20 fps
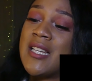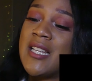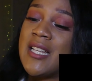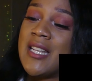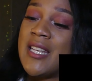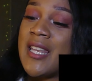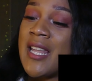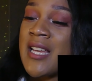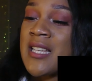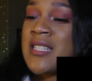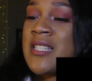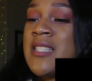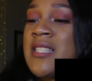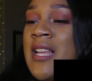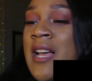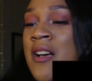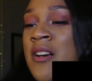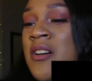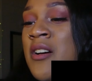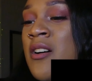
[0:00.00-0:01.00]
next is
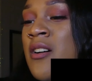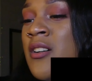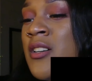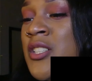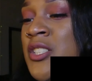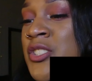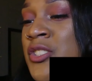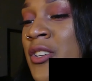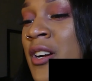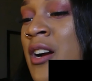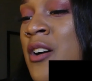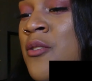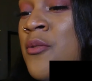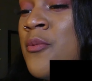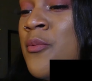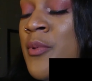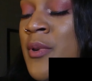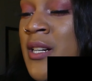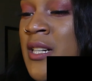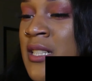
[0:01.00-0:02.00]
alcohol trial
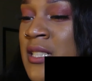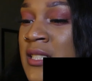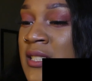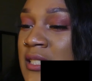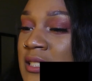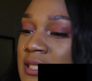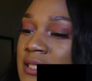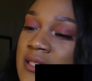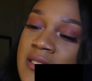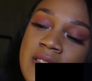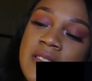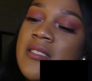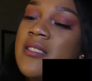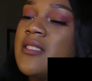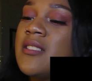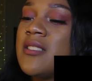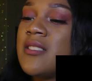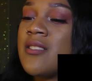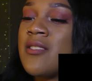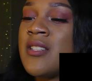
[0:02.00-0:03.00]
1.
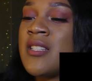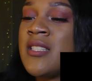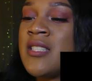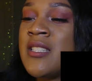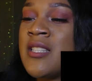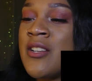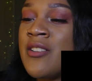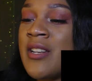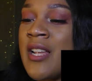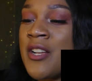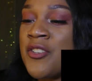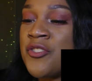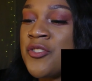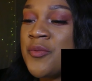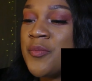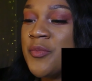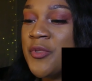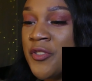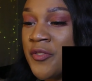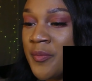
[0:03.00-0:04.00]
So this is their
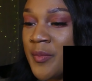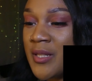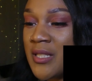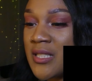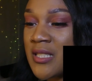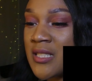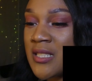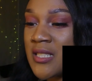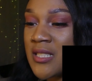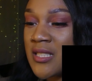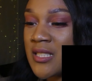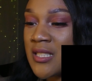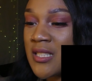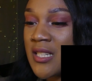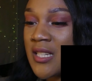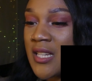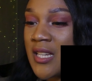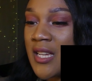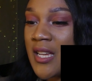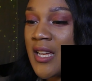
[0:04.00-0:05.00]
natural movement,
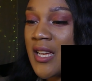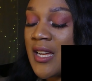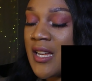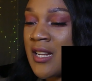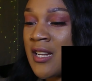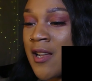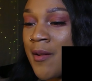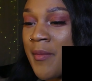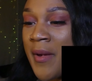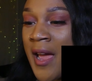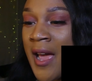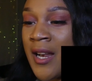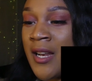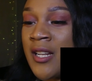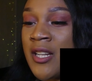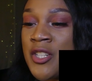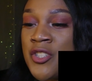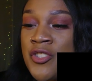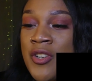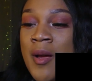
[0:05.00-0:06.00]
and I'm
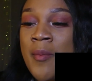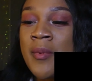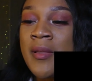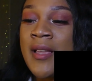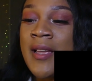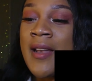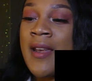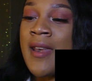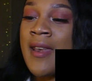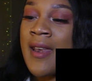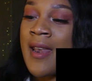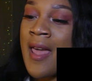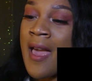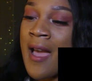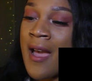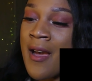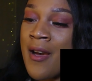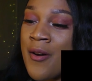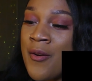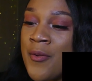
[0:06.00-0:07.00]
adding a droplet
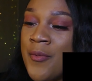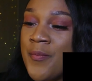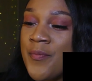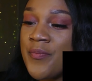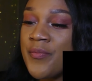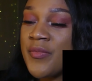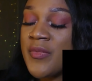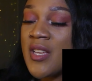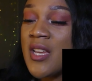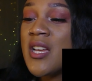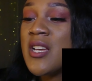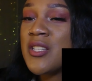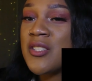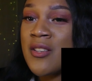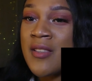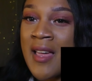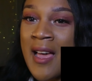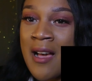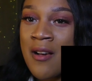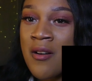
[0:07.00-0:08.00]
now.
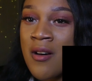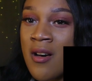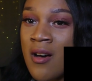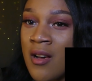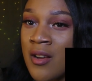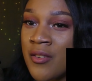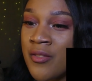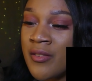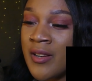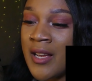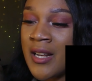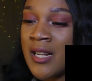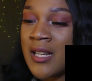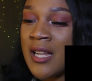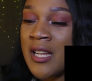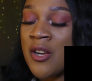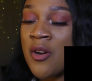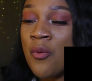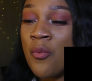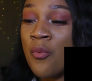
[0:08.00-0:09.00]
So the alcohol created
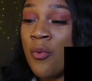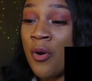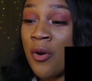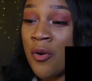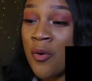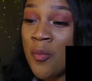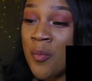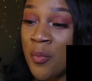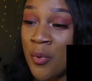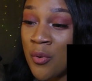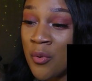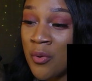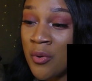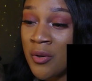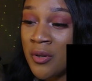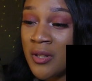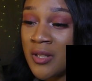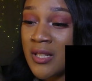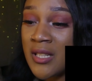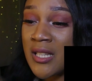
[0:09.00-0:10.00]
like a
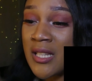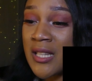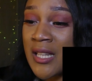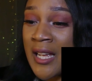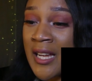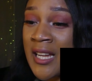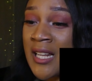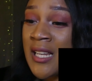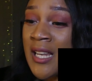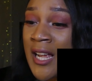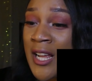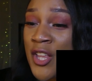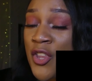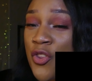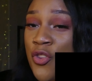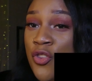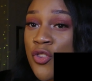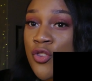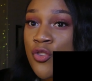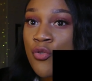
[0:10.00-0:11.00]
whirlpool, like it like
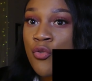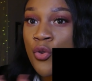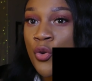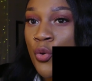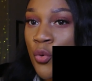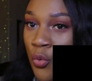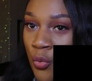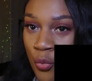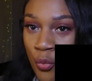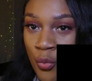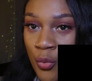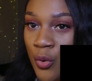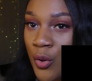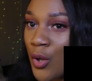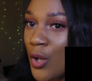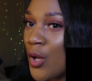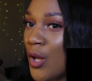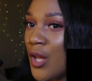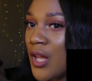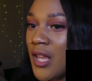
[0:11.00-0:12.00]
threw
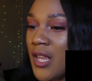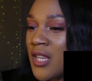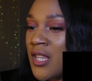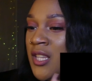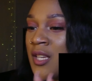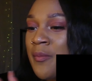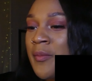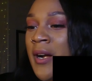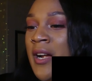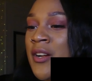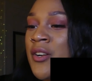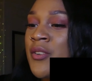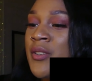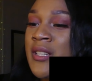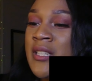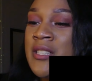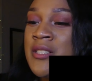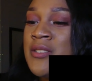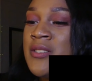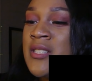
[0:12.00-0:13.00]
the
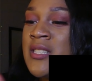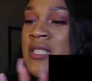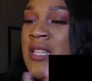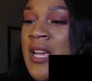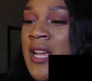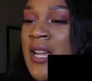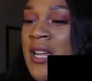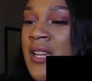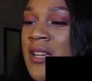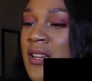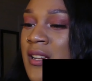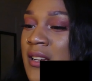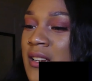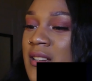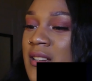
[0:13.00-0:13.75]
microbes like